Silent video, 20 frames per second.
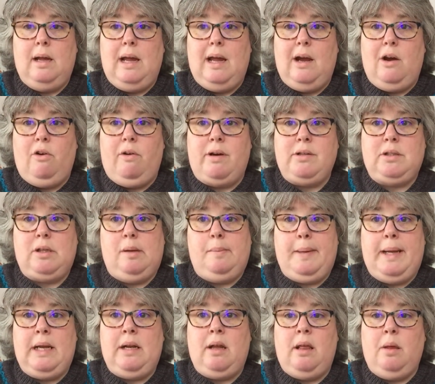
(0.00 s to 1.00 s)
else it'll
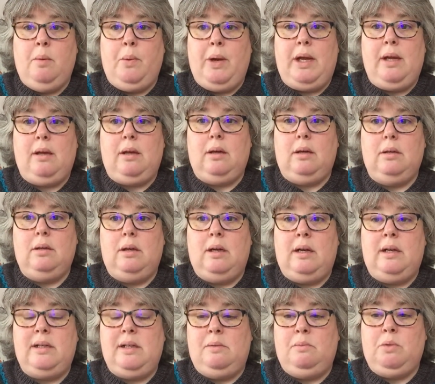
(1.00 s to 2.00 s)
be another week,
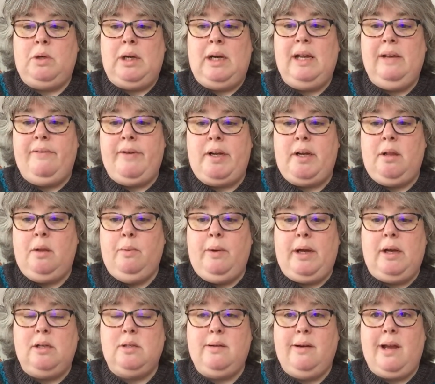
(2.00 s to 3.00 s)
and I didn't want to leave it another
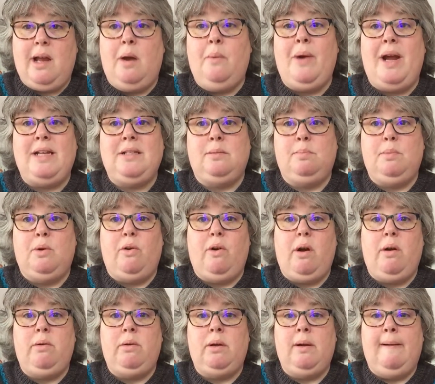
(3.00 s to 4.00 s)
week because I'm going away
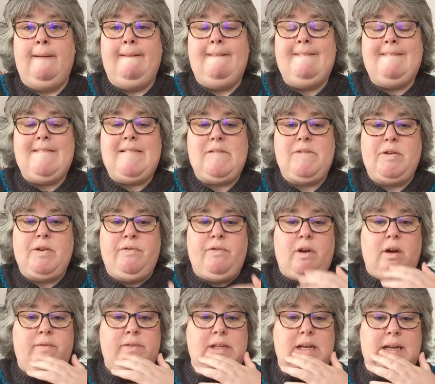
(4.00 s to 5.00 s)
tomorrow for
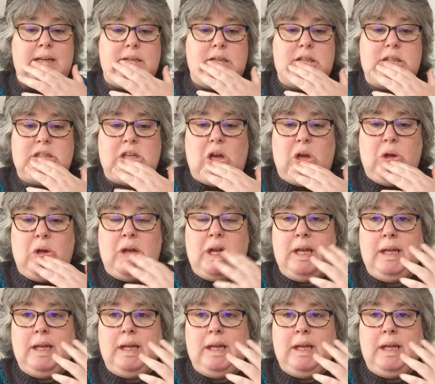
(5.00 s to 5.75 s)
5 days, so